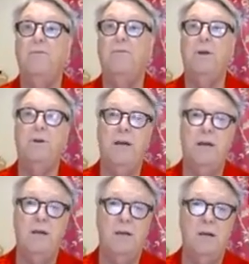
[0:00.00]
we go
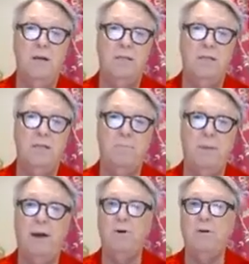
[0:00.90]
down here, it says
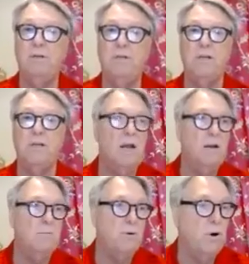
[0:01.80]
Power Design
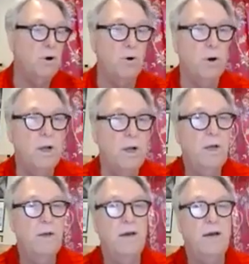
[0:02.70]
Pro.
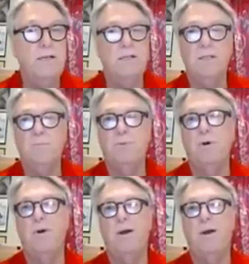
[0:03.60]
That's the program